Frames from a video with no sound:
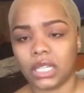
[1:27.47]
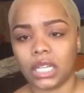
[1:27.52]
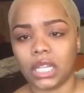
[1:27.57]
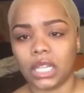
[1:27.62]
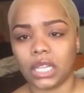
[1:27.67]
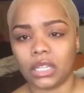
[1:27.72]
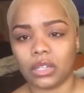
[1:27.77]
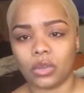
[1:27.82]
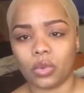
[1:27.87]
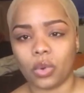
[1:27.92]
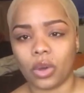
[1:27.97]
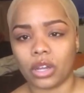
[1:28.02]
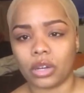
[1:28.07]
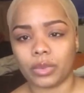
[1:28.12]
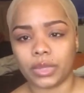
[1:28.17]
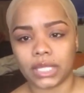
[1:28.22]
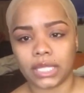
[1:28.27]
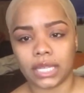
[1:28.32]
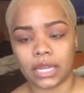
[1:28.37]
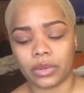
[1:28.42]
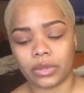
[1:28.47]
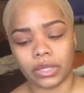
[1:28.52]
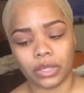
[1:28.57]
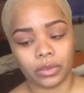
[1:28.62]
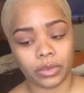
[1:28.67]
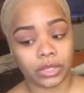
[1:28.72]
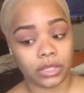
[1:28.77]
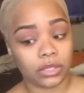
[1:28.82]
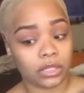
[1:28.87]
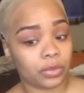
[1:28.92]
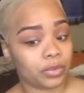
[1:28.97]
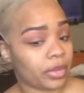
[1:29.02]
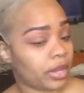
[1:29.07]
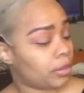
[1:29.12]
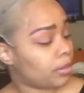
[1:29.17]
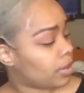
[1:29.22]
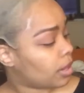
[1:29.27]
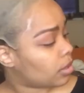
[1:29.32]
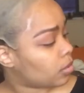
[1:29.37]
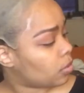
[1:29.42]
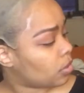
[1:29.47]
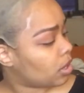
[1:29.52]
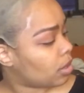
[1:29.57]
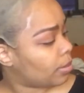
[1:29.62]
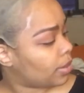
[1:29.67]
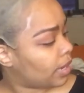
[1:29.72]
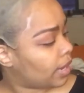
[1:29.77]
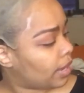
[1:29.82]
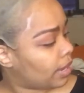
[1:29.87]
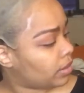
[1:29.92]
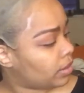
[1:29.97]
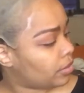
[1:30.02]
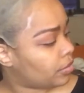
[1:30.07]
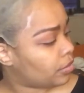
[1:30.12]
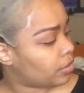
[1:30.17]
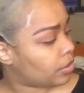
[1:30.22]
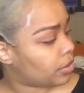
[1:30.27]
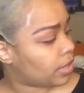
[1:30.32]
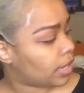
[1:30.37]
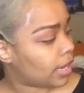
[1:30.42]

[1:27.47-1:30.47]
little water with Downy, which the spray bottle will come in handy for,